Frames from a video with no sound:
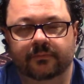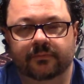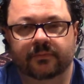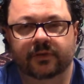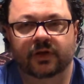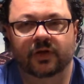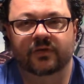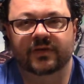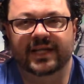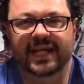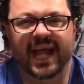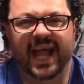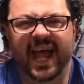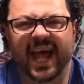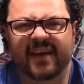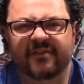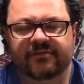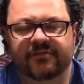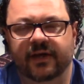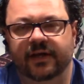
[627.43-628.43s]
You know, the
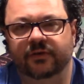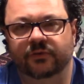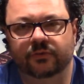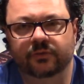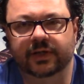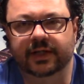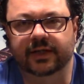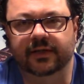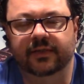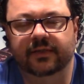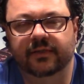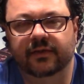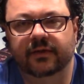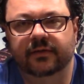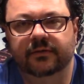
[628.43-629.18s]
Advent wreath,